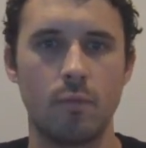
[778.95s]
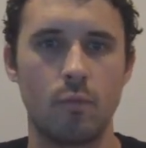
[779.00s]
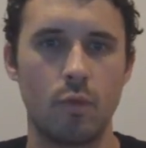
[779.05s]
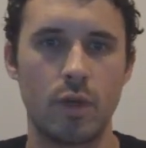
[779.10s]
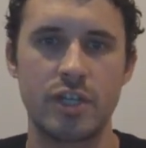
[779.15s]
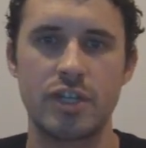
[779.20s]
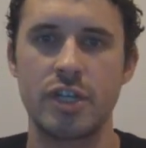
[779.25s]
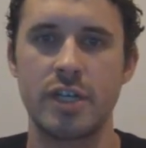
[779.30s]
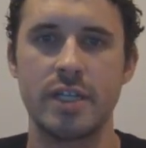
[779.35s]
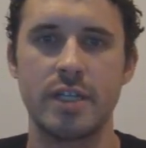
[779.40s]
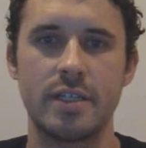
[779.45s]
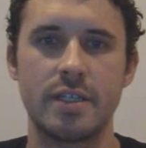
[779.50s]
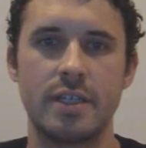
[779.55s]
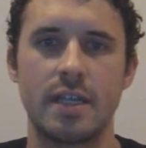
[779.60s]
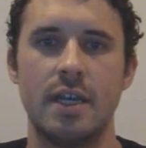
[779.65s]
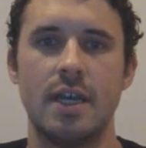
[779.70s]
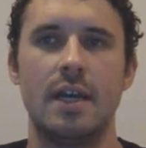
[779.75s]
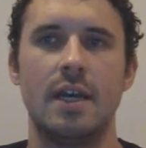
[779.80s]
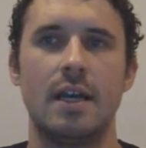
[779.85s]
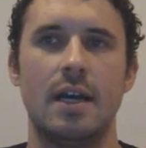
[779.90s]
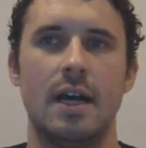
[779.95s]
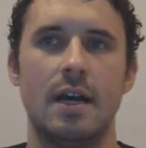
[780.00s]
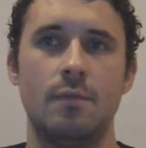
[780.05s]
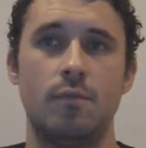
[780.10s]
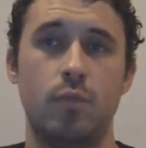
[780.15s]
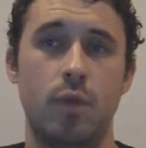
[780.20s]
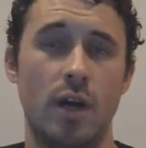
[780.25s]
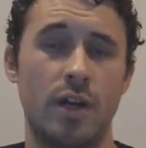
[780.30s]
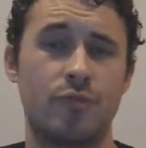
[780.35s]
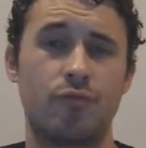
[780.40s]
which is
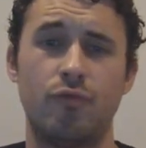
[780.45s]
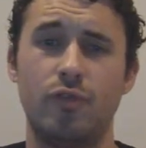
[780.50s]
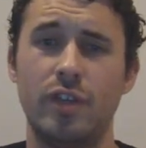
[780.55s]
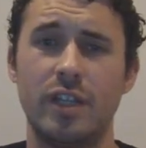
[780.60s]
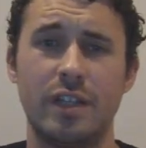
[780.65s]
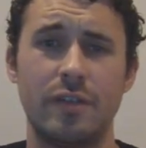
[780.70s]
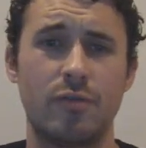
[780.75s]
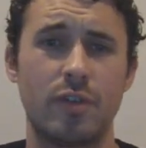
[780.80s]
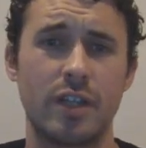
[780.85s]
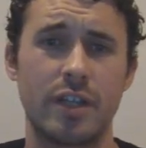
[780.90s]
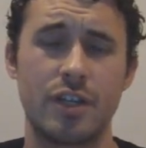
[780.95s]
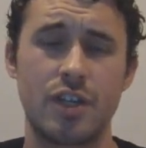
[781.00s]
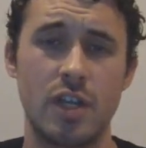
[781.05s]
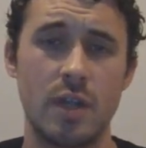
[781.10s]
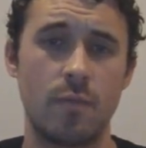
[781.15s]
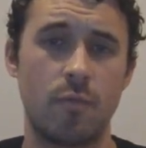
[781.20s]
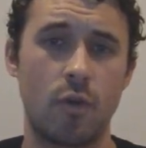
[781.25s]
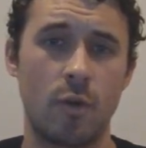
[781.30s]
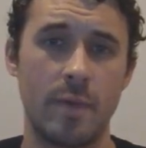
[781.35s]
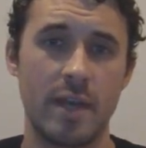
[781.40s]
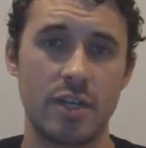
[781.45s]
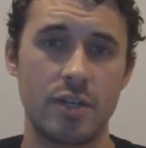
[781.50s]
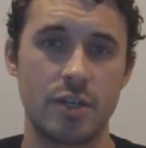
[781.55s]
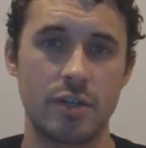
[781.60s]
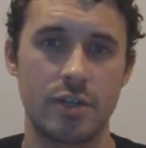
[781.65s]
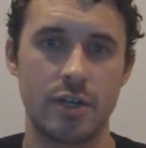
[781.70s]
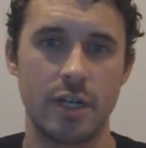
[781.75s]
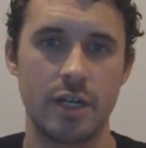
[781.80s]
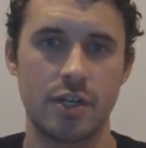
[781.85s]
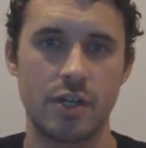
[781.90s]
a really, really cheap formation
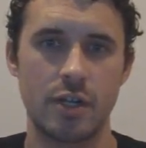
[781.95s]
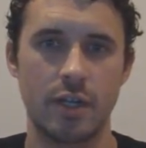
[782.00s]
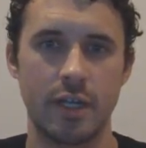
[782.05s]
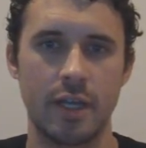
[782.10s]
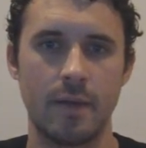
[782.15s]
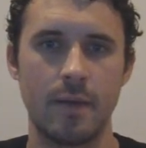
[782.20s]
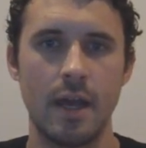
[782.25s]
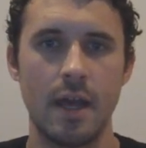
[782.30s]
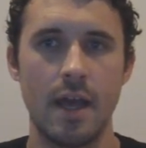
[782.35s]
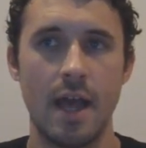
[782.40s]
traditionally.